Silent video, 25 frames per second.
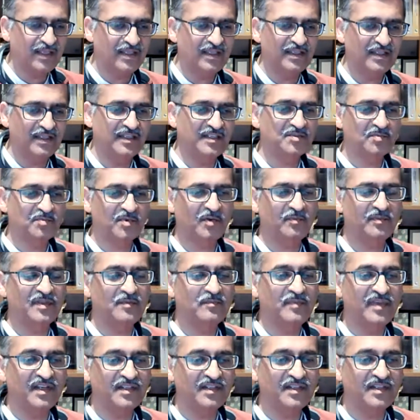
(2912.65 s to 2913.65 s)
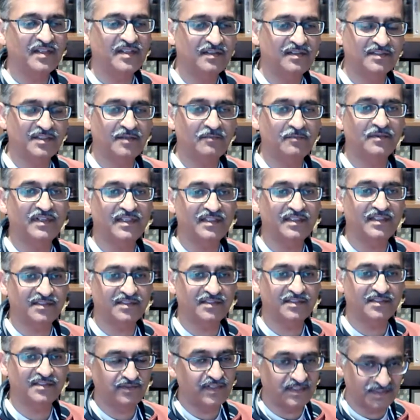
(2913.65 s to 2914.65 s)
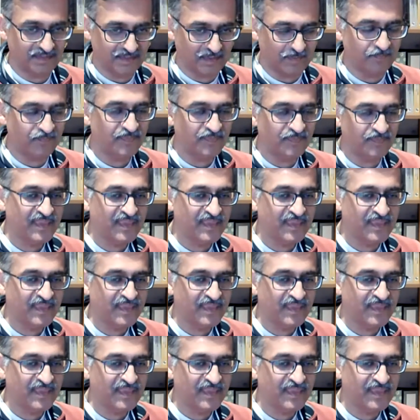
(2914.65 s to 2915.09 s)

It's probably better if someone else treats them.